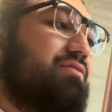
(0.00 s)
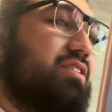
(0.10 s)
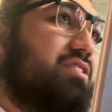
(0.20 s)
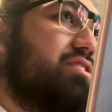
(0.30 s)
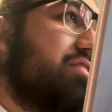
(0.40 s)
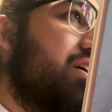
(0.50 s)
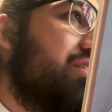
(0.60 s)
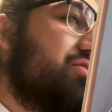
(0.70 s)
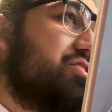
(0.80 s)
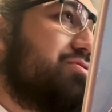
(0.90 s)
consider
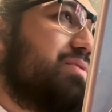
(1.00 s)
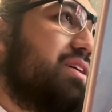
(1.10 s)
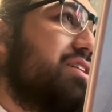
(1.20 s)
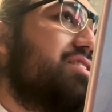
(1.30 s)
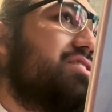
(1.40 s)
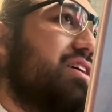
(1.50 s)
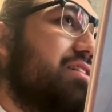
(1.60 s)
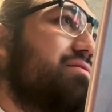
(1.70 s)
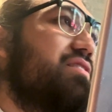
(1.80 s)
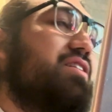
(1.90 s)
colleges because
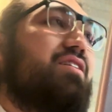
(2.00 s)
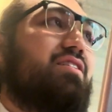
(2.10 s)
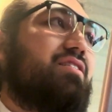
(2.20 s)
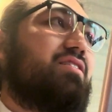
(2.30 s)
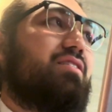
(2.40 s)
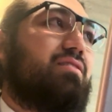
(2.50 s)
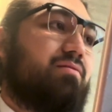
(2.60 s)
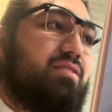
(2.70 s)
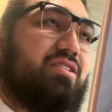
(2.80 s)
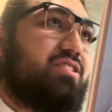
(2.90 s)
of the
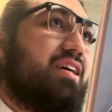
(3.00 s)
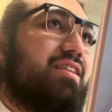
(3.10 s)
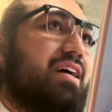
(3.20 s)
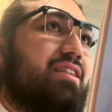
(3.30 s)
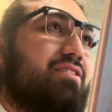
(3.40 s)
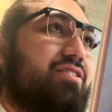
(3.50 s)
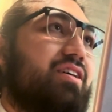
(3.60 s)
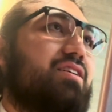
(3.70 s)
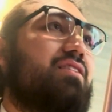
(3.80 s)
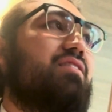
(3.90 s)
state that they're
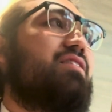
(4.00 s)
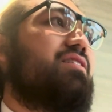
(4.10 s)
in,